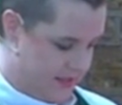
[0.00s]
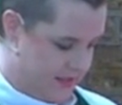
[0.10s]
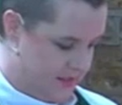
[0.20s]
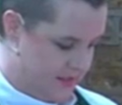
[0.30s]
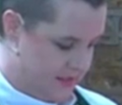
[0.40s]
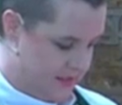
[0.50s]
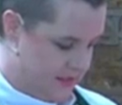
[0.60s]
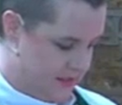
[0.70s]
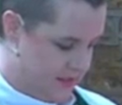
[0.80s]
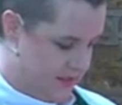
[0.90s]

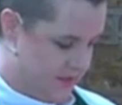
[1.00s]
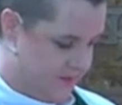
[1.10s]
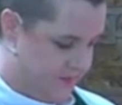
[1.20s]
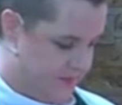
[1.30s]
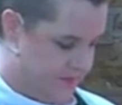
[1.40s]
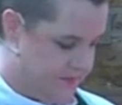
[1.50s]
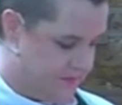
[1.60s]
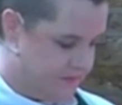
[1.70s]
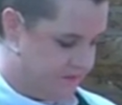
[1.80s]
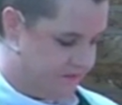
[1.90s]

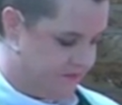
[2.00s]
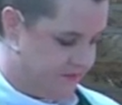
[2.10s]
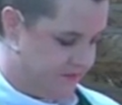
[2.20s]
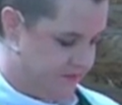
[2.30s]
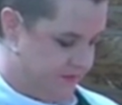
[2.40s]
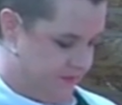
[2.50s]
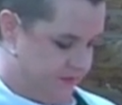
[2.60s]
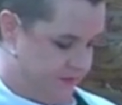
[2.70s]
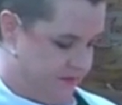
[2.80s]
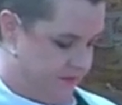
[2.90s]

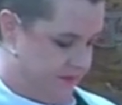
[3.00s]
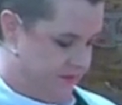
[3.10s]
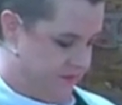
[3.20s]
No one is speaking in this clip.